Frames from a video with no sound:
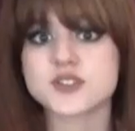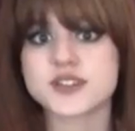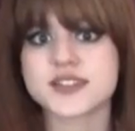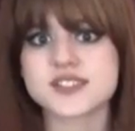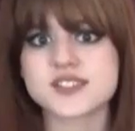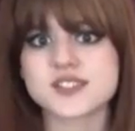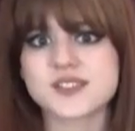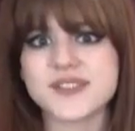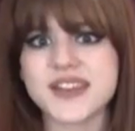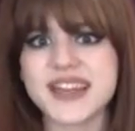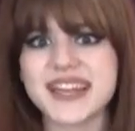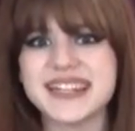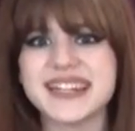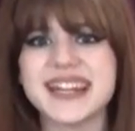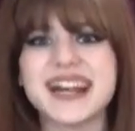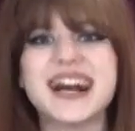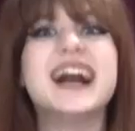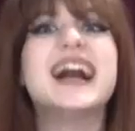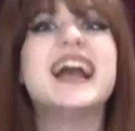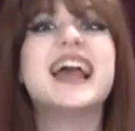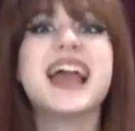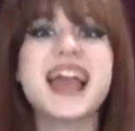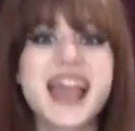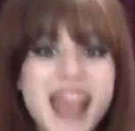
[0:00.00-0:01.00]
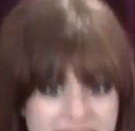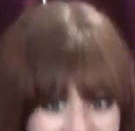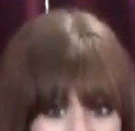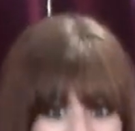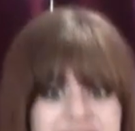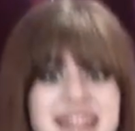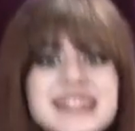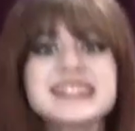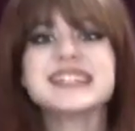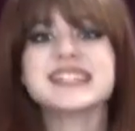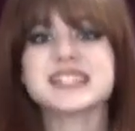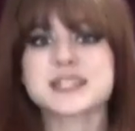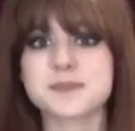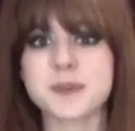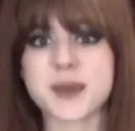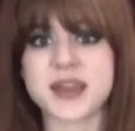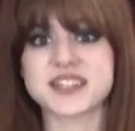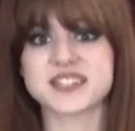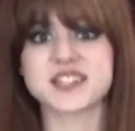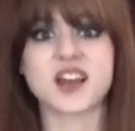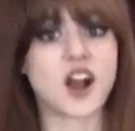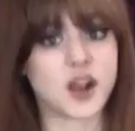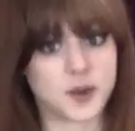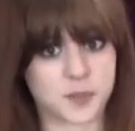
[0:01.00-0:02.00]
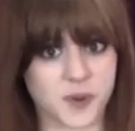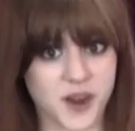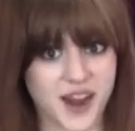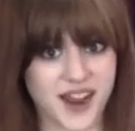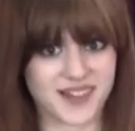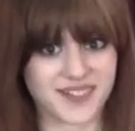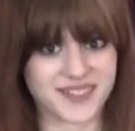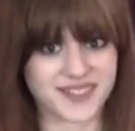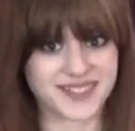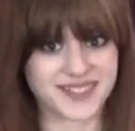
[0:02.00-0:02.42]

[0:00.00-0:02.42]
Transylvania. Okay. And he's played Doc Brown.